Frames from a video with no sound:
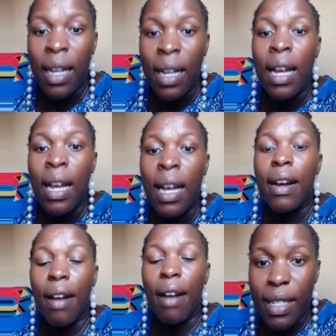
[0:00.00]

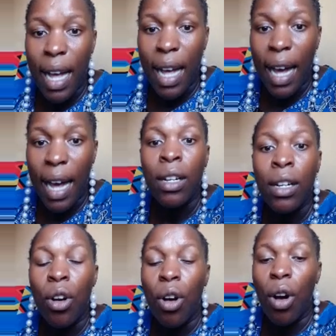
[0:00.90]
graphic design,
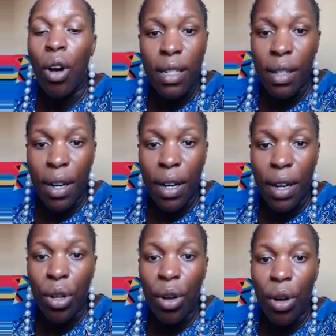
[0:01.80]
content
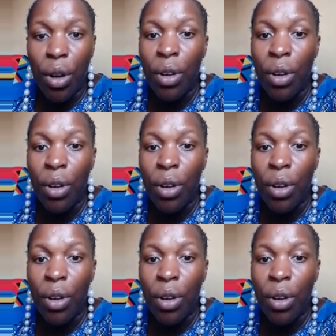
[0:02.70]
creation,